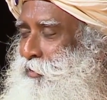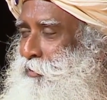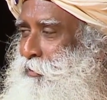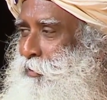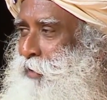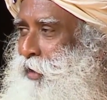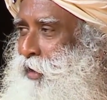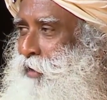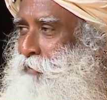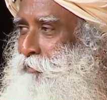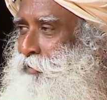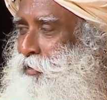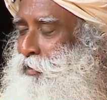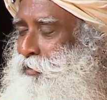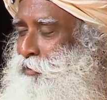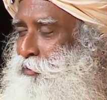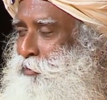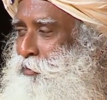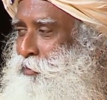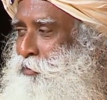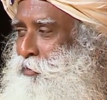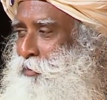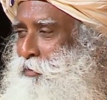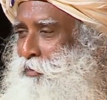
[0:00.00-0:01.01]
oh, I will
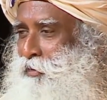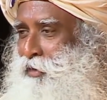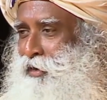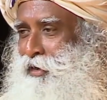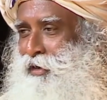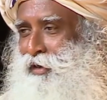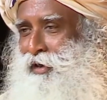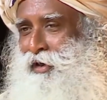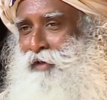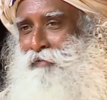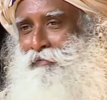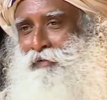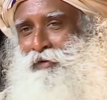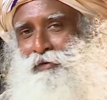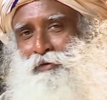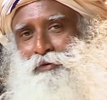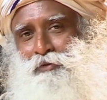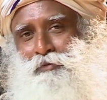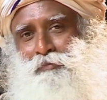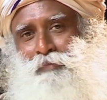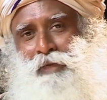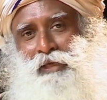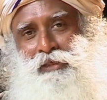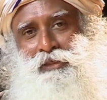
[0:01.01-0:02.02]
do yoga, I will
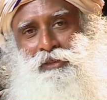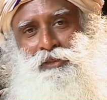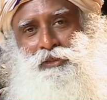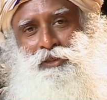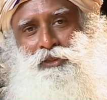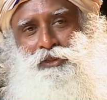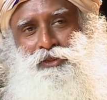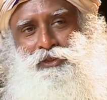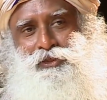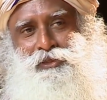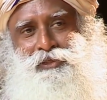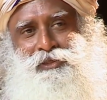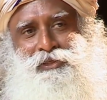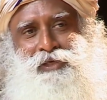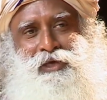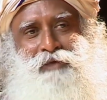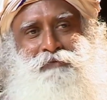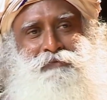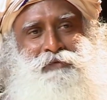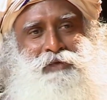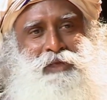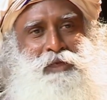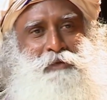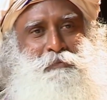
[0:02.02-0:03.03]
do meditation, I
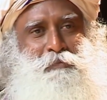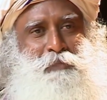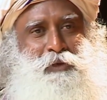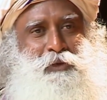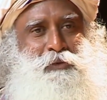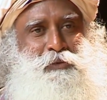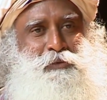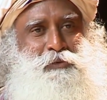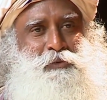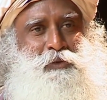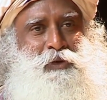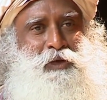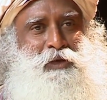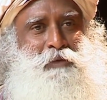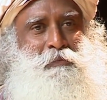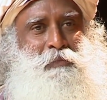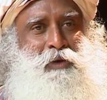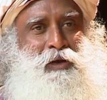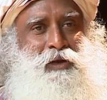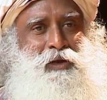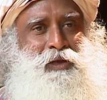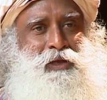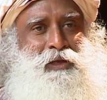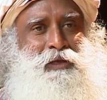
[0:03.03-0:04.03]
will let me go to a
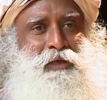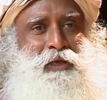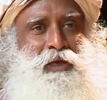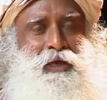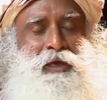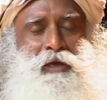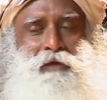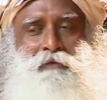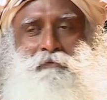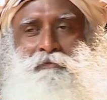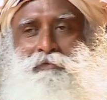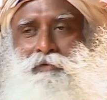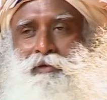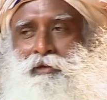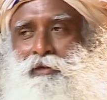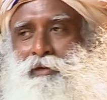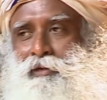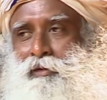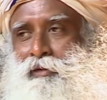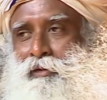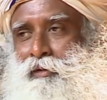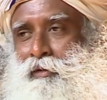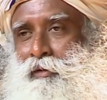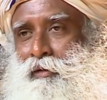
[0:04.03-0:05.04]
Himalayan cave,
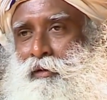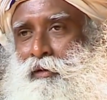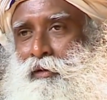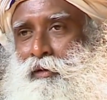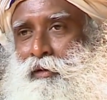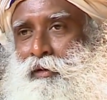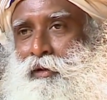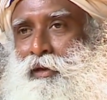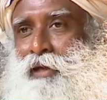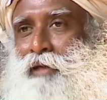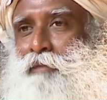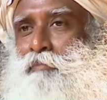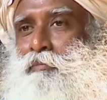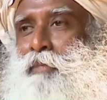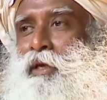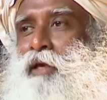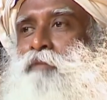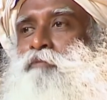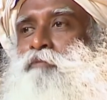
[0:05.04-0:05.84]
let me